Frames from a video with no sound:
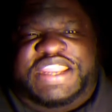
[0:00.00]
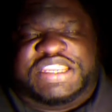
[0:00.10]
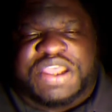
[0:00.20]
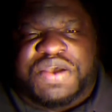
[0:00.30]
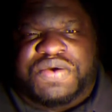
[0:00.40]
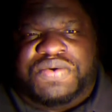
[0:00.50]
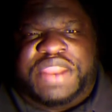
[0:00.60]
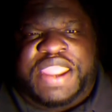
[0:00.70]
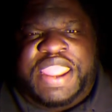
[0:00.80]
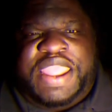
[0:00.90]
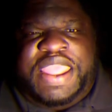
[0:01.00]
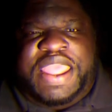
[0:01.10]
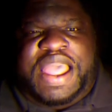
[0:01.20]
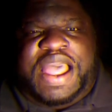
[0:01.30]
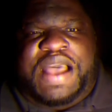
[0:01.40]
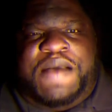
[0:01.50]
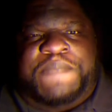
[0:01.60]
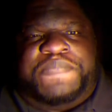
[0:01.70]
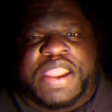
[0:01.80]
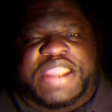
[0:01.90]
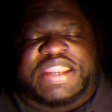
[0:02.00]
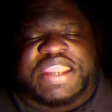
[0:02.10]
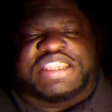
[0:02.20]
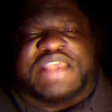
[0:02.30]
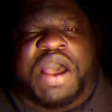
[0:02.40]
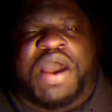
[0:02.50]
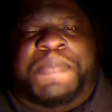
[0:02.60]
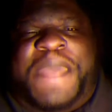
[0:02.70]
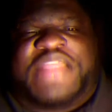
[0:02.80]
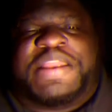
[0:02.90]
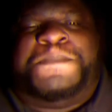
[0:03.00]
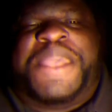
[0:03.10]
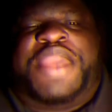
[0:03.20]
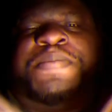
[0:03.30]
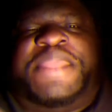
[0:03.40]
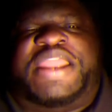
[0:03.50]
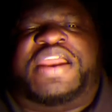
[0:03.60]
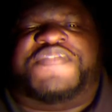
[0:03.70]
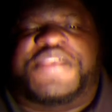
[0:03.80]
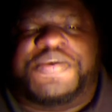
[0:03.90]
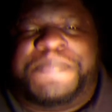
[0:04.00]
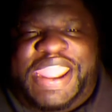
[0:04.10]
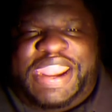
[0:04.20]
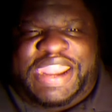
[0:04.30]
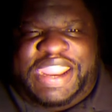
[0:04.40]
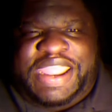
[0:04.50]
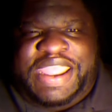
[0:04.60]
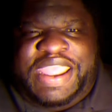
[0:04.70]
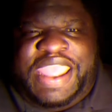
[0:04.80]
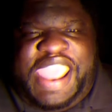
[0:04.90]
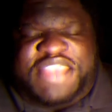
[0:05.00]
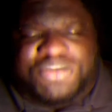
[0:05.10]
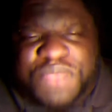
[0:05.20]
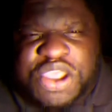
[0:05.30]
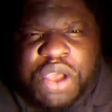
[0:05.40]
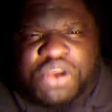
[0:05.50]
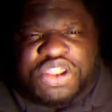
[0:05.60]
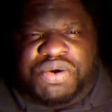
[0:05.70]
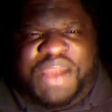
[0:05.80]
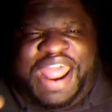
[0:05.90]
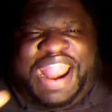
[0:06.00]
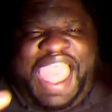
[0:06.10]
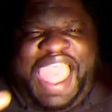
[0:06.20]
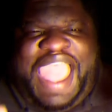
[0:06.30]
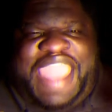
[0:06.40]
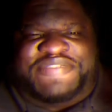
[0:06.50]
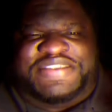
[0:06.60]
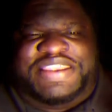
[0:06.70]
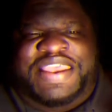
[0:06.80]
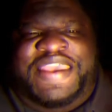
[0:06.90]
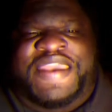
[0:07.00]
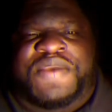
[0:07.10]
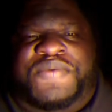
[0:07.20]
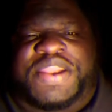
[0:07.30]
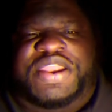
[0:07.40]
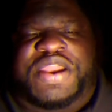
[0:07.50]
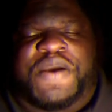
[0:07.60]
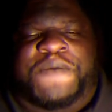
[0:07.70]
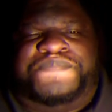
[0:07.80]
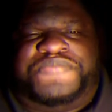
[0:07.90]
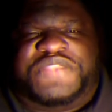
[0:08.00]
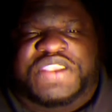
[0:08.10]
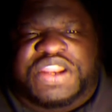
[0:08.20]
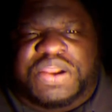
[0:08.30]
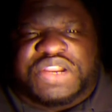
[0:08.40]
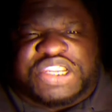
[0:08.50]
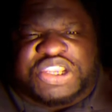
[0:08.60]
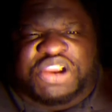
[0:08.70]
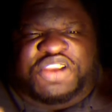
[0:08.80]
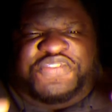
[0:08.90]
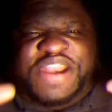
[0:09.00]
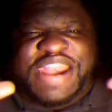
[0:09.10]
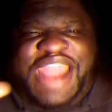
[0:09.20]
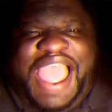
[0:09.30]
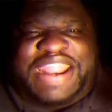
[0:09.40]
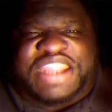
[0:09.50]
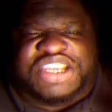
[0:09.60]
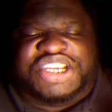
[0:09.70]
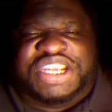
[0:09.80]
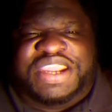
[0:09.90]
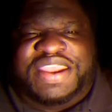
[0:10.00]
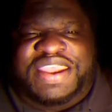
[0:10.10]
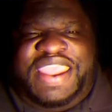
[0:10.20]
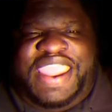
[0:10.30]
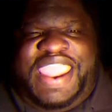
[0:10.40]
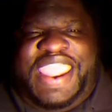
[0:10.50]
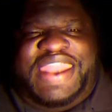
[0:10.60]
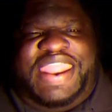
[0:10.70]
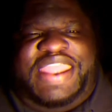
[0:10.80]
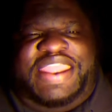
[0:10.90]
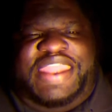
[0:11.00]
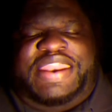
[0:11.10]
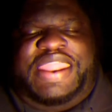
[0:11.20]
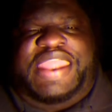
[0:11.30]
tone. It's all about the betterment of humanity as we go through our lives. We, you know, the search for knowledge and the